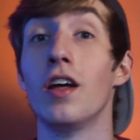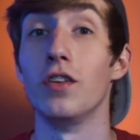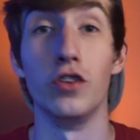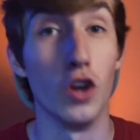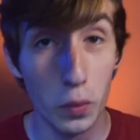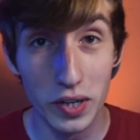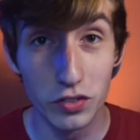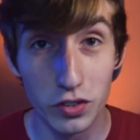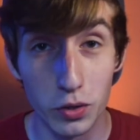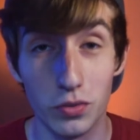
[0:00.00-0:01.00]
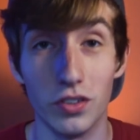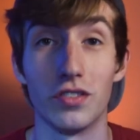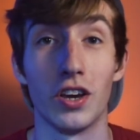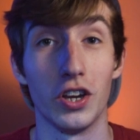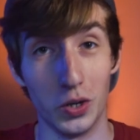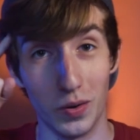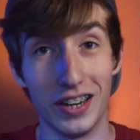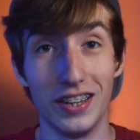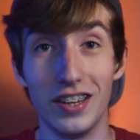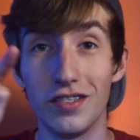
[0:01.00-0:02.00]
No excuses. Your
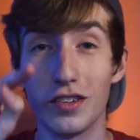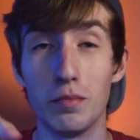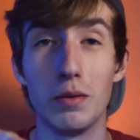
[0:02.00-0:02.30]
ideas can